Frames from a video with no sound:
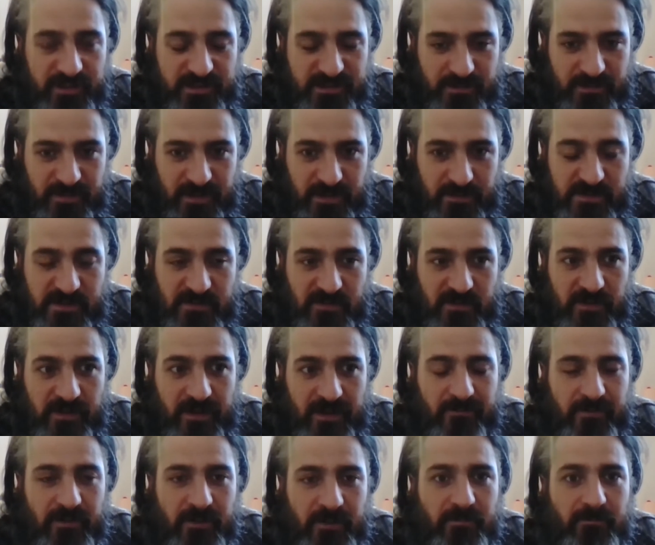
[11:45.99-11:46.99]
Sometimes if you
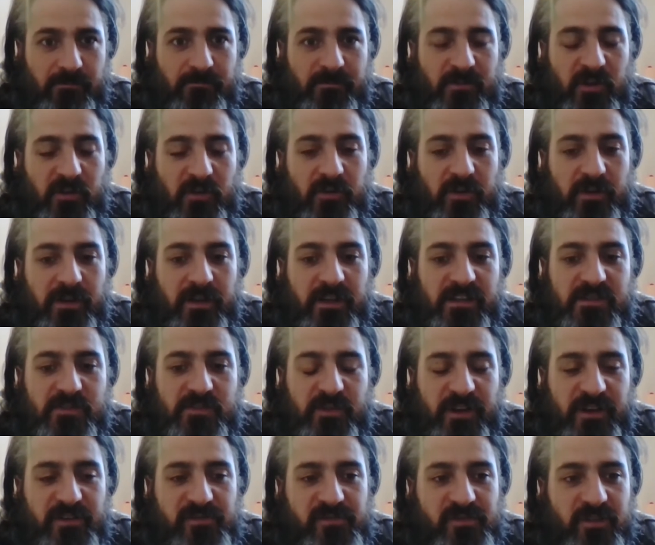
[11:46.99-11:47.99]
have a nice
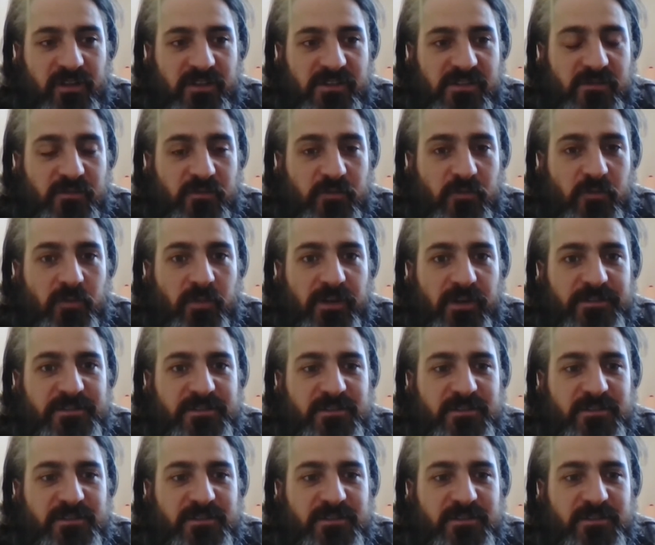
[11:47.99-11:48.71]
branch with lots of fruit buds,